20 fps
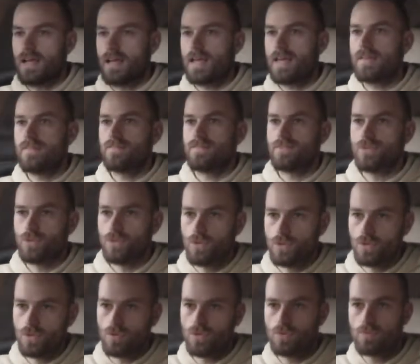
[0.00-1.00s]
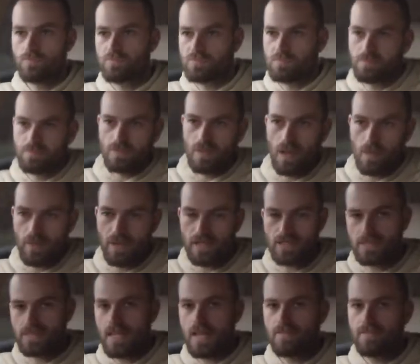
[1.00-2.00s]
if you're a
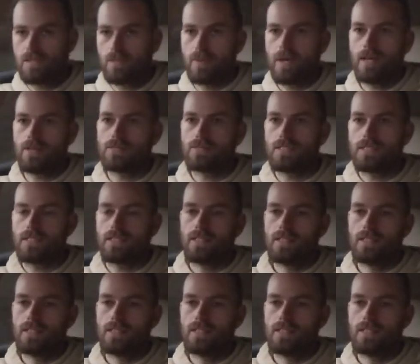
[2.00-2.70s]
bit savvy about it.